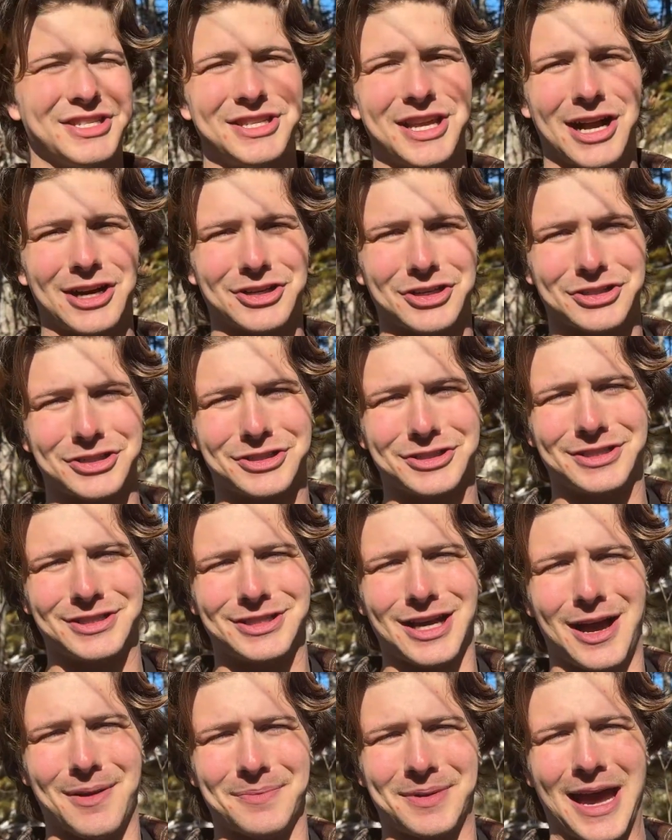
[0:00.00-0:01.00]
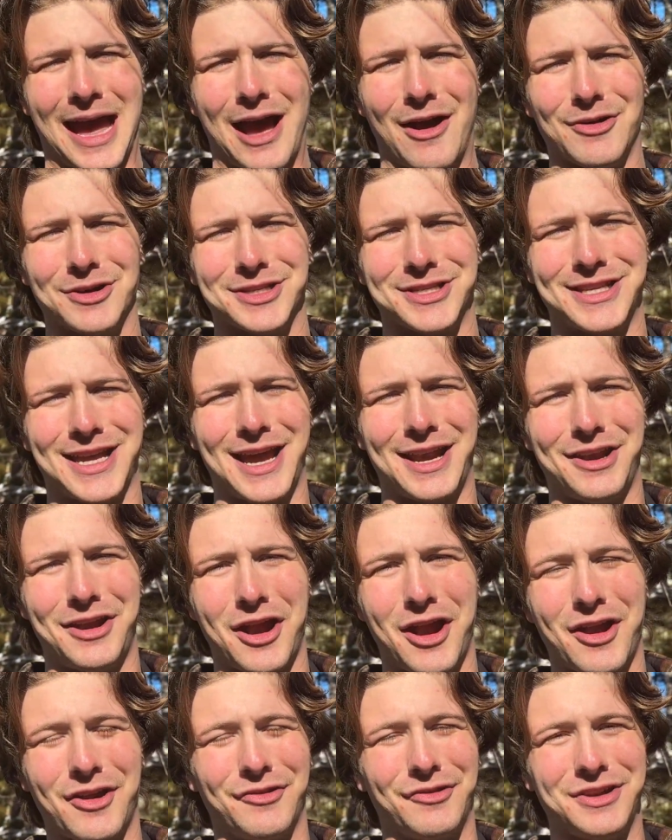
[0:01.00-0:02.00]
Dr. Tom Cowan said in
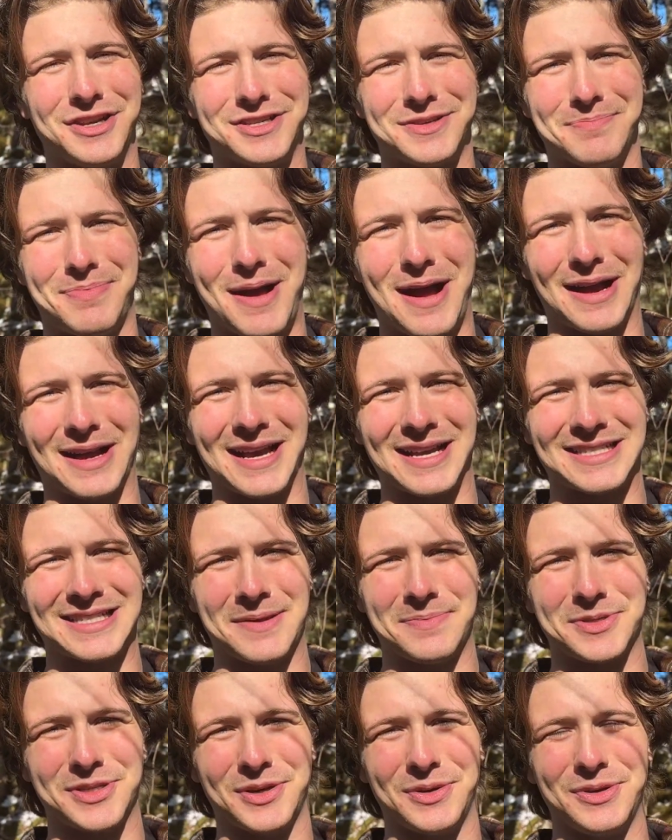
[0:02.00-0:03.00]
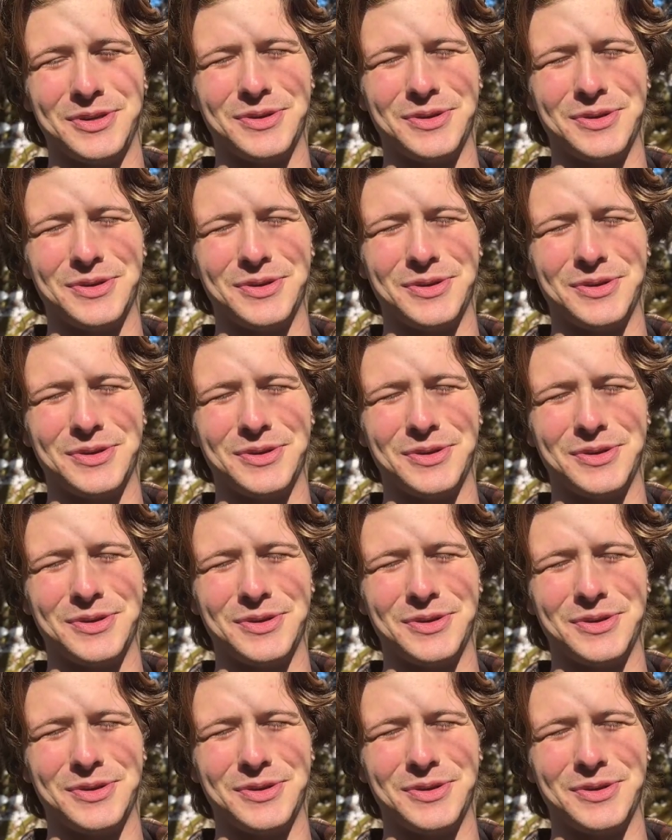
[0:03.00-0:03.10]
our recent podcast episode,